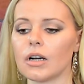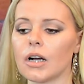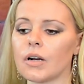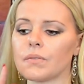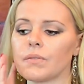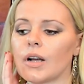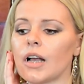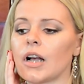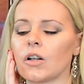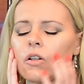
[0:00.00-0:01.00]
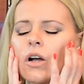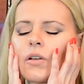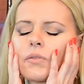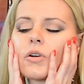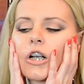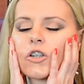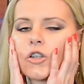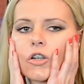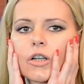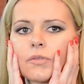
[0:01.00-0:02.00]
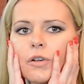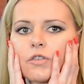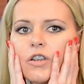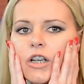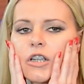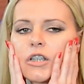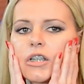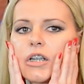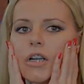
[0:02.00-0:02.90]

I had a lot of pressure in my face.